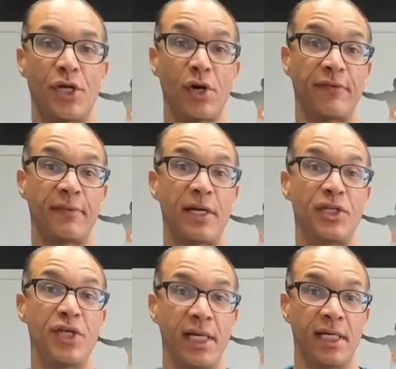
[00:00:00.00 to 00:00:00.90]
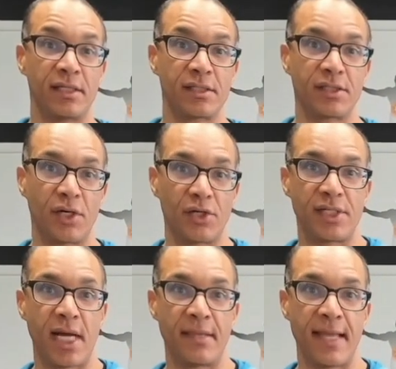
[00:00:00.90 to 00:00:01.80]
don't have to be a genius to
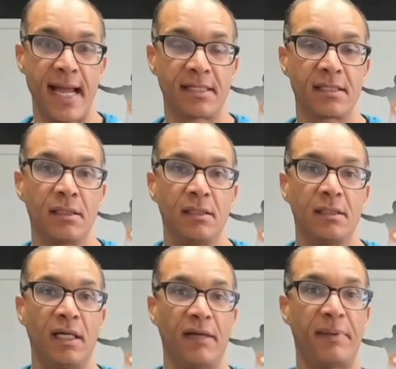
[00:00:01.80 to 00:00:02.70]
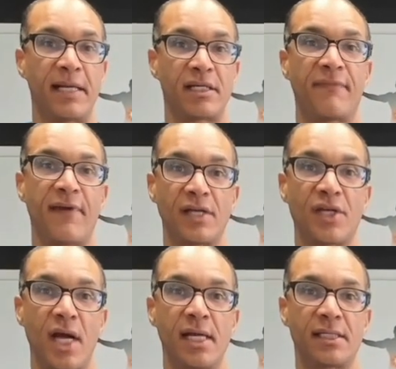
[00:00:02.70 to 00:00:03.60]
understand that if plantar
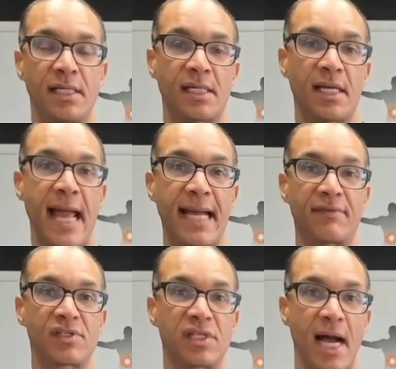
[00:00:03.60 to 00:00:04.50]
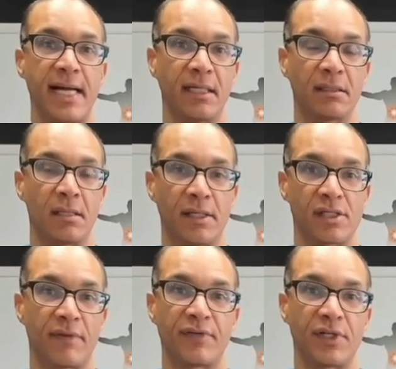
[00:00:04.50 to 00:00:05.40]
fasciitis is a lack of sliding on the
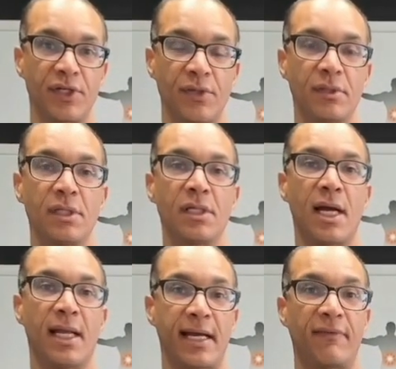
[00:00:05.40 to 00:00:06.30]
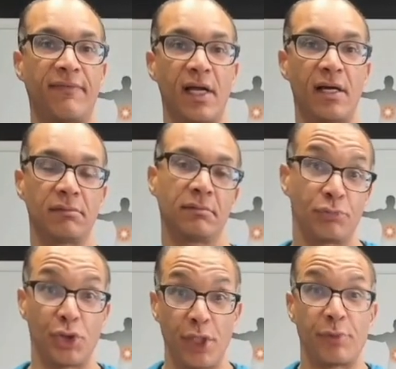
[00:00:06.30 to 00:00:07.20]
soft tissue and a lack of flow,
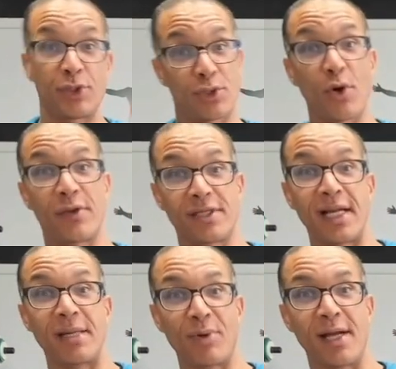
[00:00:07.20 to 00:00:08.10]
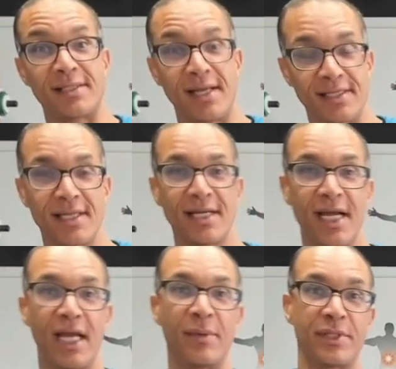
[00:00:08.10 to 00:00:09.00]
you need to restore the sliding process
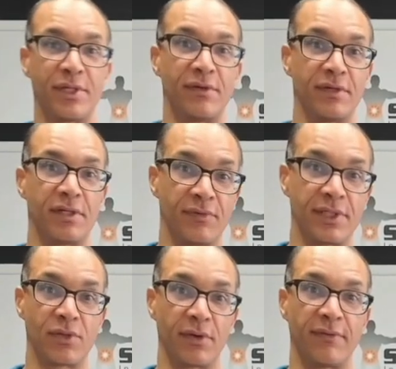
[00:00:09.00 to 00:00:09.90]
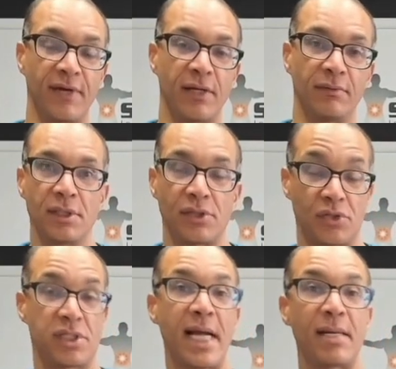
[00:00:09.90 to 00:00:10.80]
and restore the flow. So
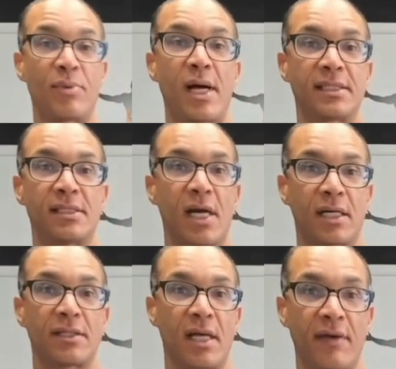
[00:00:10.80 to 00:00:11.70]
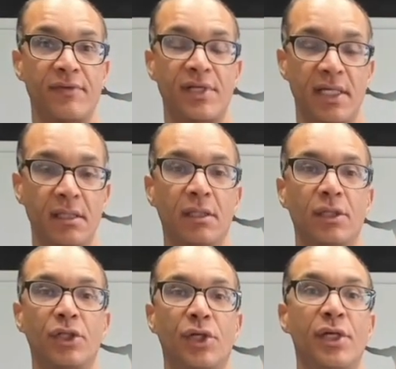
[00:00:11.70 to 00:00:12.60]
sliding process, obviously,
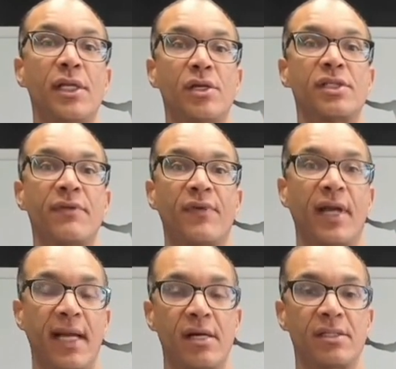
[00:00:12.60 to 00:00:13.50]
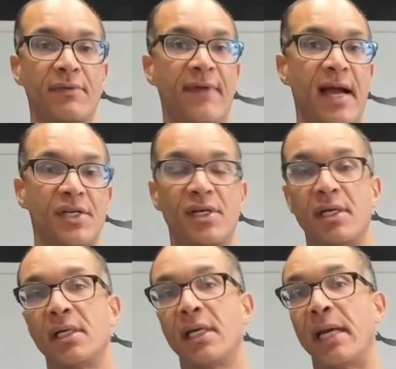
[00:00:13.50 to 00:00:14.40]
you need those different layers of fascia
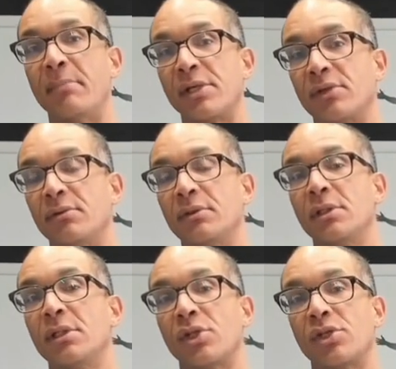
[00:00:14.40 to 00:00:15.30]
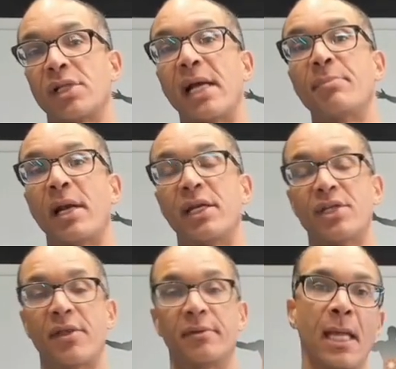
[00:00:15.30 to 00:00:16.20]
and muscle to slide upon each
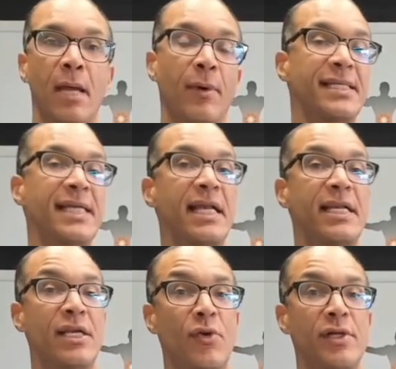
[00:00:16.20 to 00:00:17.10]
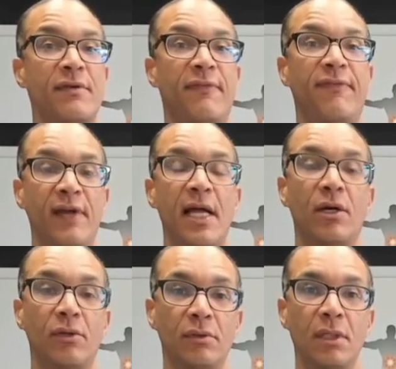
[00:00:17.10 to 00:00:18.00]
other. When I say decrease of
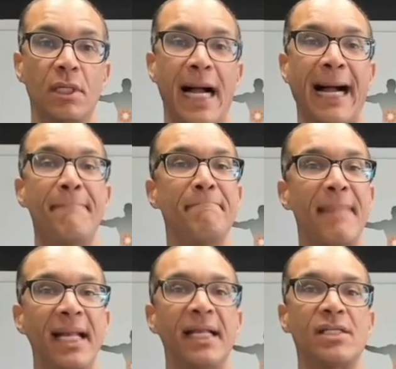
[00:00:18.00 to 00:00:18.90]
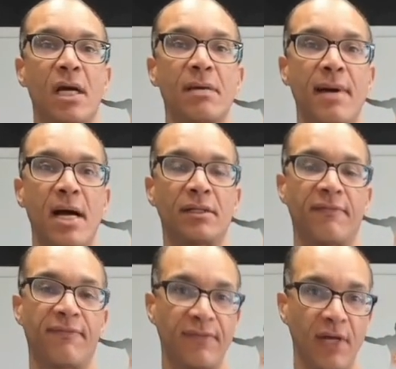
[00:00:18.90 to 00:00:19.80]
flow, I'm mainly talking about the
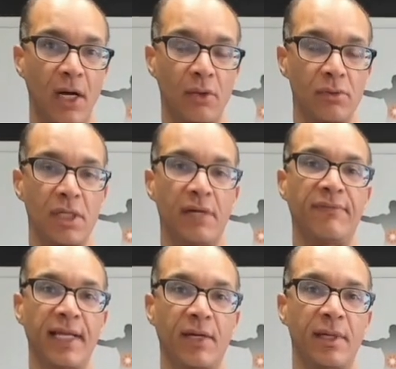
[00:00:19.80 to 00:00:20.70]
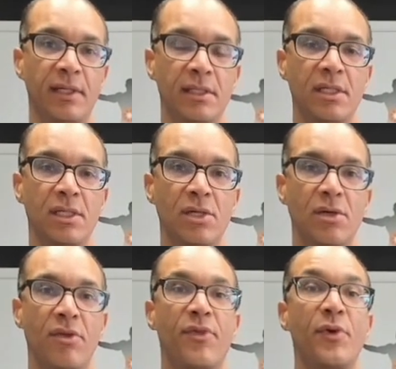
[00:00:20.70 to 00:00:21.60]
flow of liquid
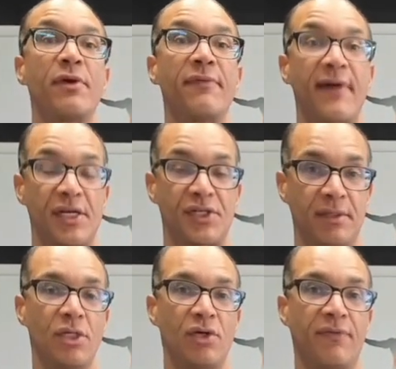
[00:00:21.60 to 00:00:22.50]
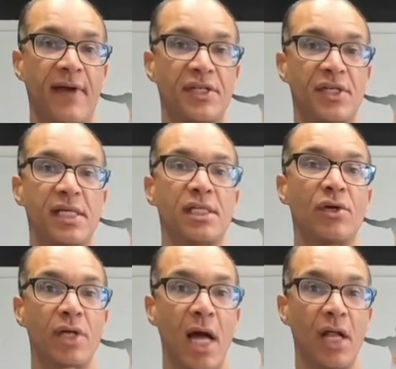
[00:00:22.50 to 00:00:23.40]
through your fascia. Your fascia has little
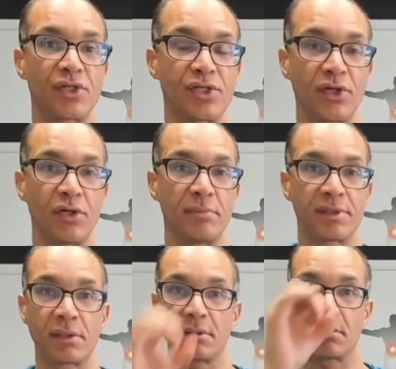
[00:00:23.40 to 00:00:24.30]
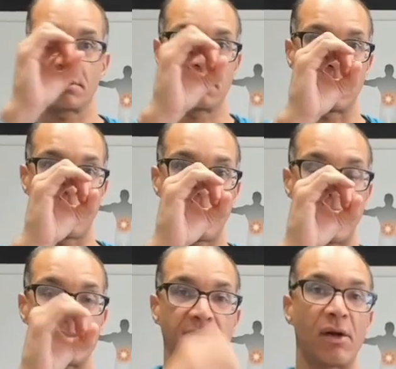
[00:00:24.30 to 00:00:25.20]
collagen tubes, little
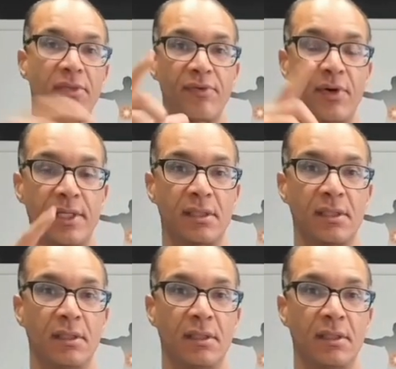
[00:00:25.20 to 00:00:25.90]
things that go through it.